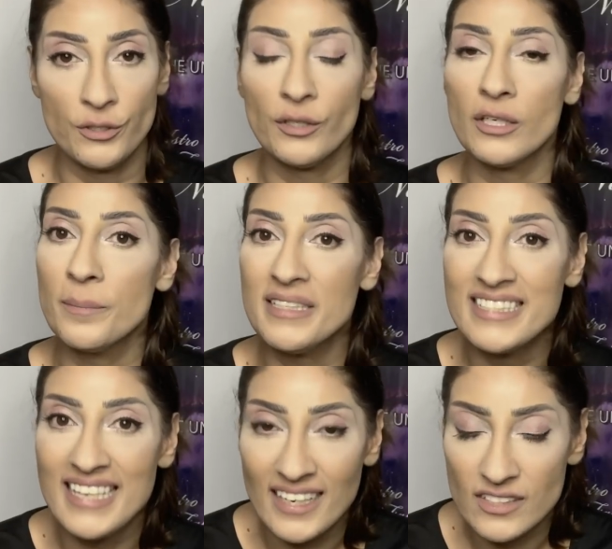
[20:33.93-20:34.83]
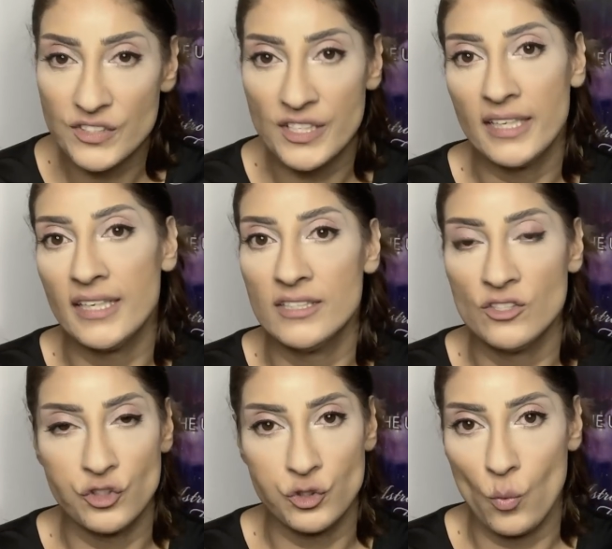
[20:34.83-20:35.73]
They're going to be dancing in
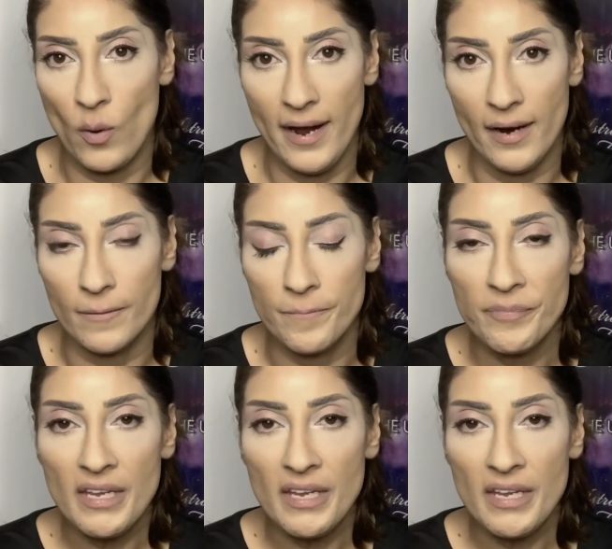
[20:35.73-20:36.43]
square.